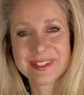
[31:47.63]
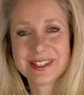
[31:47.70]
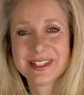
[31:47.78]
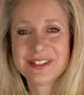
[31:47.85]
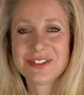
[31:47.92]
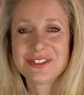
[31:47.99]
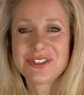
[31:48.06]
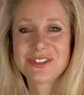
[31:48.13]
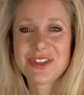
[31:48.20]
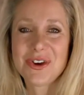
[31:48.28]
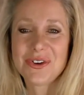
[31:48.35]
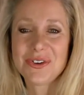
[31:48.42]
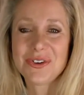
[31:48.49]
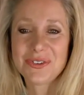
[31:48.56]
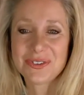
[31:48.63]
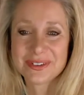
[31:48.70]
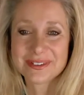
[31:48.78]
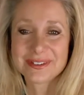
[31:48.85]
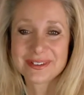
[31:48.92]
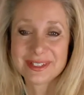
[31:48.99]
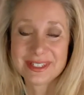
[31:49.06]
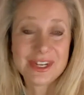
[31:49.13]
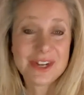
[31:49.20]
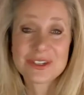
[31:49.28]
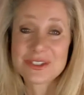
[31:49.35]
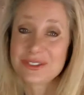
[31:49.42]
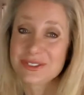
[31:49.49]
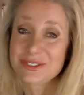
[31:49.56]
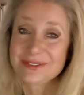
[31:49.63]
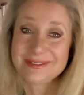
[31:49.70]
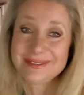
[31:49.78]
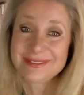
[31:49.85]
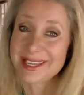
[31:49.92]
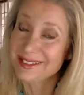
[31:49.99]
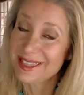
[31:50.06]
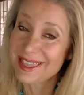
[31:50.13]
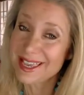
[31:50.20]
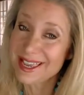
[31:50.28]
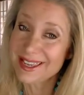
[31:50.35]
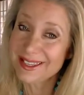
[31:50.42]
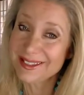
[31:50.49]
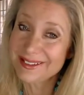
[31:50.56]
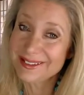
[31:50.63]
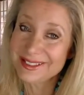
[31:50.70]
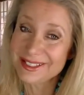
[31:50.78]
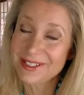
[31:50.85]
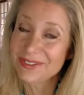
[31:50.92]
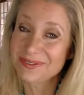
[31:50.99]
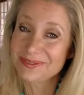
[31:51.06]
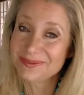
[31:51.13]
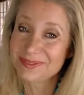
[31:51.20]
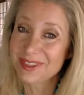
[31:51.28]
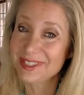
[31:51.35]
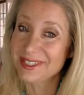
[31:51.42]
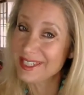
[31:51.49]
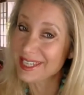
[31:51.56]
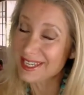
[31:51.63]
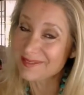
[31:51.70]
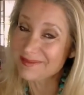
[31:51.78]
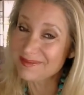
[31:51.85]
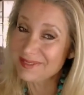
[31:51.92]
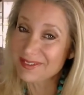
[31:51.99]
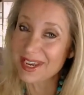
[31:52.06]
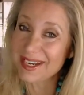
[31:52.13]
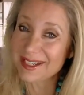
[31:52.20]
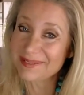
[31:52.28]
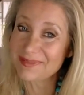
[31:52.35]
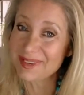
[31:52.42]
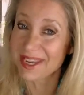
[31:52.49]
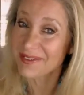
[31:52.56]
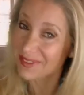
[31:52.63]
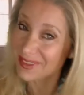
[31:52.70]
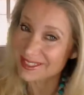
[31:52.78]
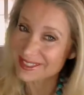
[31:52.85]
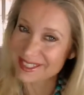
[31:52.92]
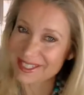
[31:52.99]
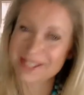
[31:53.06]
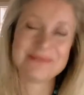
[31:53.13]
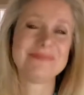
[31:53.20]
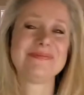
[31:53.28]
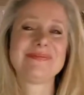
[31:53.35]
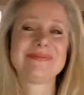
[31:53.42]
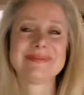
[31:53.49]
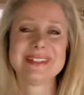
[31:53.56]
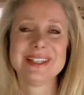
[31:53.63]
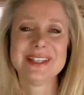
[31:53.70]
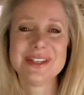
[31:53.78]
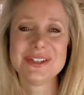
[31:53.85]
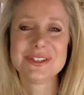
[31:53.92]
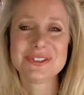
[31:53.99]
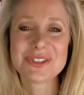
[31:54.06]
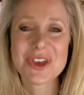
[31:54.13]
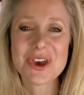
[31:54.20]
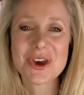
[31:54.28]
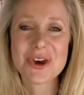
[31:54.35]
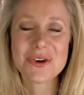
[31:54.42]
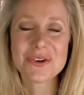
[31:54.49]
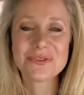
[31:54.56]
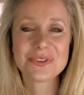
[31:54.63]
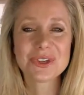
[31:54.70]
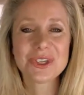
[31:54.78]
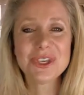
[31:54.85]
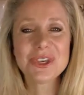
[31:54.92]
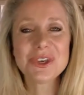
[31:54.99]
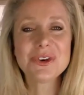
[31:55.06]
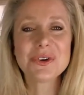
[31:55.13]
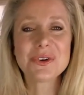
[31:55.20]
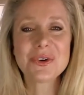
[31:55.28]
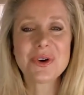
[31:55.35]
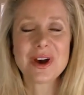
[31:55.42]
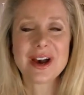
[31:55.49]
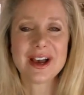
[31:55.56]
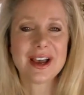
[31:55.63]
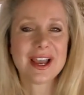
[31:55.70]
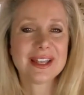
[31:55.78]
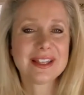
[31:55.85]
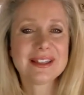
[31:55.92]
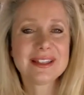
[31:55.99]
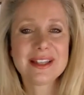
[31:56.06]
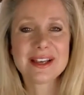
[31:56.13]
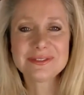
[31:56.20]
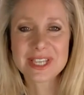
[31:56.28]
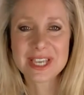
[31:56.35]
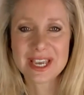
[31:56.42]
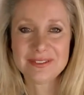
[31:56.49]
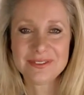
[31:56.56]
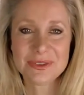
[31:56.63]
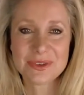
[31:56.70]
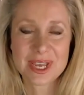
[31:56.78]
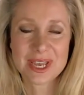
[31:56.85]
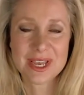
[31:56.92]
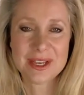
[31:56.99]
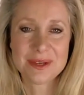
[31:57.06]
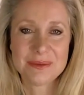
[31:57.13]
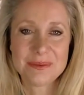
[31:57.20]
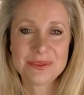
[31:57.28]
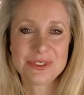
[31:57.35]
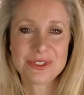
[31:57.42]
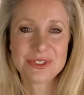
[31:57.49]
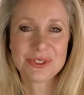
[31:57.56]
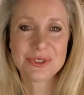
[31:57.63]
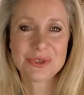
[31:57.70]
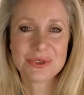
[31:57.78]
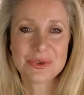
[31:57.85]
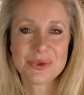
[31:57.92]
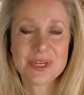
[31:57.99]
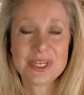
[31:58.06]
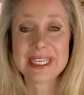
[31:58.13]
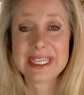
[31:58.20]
you know, because that's the thing. You with the team, you got to pay for the team. So for you, uh, I'd love to have you come to